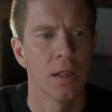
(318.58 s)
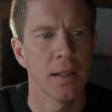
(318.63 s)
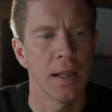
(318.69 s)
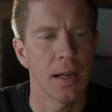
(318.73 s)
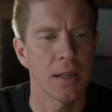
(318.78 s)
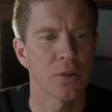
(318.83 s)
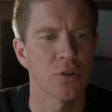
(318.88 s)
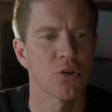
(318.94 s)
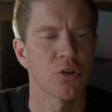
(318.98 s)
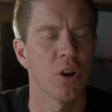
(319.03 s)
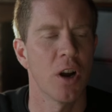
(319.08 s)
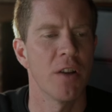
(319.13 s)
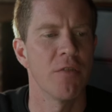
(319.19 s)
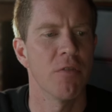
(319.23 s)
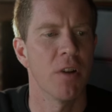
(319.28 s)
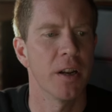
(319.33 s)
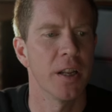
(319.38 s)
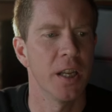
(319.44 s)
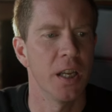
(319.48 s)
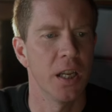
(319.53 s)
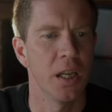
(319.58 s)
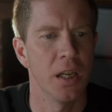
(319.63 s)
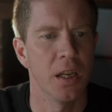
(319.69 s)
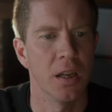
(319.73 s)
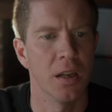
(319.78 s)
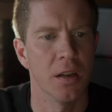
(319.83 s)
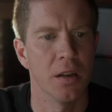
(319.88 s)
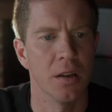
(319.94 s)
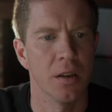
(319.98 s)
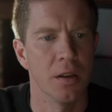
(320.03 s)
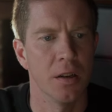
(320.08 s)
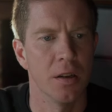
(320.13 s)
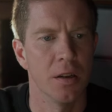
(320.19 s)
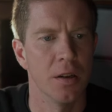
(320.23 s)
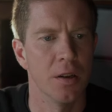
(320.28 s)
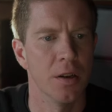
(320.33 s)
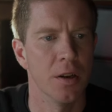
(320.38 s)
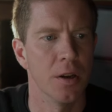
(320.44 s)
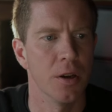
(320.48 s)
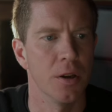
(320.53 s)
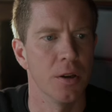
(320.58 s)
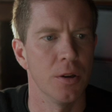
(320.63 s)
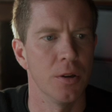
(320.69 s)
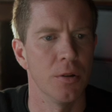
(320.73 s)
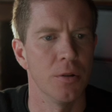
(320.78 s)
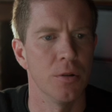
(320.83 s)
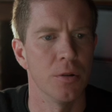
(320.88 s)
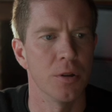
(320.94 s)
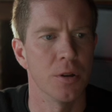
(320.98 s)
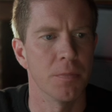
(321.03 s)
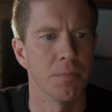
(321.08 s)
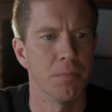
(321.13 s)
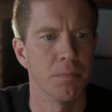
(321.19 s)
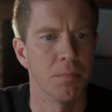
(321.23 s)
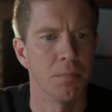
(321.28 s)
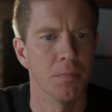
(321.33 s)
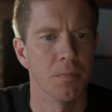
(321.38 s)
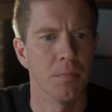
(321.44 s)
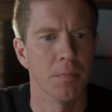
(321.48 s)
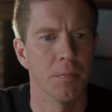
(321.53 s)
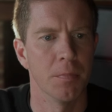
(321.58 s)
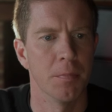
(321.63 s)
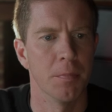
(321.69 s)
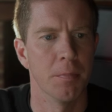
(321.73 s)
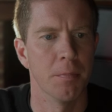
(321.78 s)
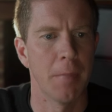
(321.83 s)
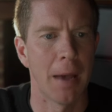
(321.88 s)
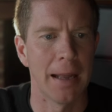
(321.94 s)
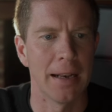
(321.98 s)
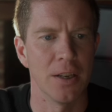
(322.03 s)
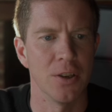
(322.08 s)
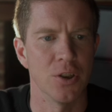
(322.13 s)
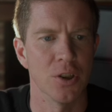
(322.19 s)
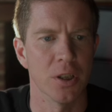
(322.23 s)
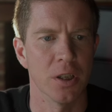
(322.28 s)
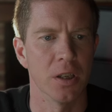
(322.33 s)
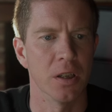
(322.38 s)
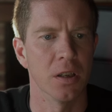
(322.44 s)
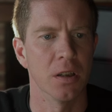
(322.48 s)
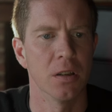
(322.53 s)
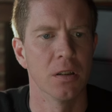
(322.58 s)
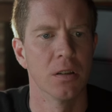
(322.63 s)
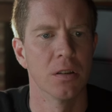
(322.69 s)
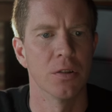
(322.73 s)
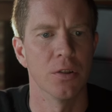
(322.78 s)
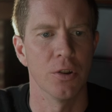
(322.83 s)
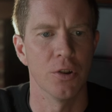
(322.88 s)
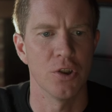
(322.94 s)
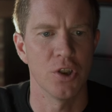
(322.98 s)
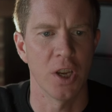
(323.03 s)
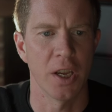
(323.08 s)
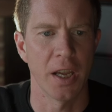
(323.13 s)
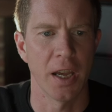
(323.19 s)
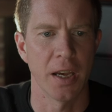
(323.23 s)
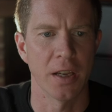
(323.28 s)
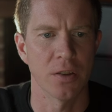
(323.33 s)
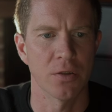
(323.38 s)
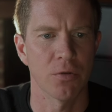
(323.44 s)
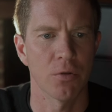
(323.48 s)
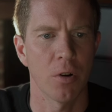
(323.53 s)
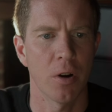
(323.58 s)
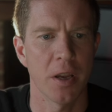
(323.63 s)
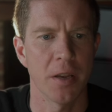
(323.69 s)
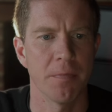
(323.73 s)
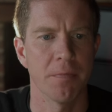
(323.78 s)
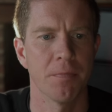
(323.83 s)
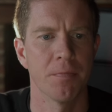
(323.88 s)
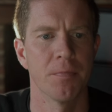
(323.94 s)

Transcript: And let's try running node manager.js, right?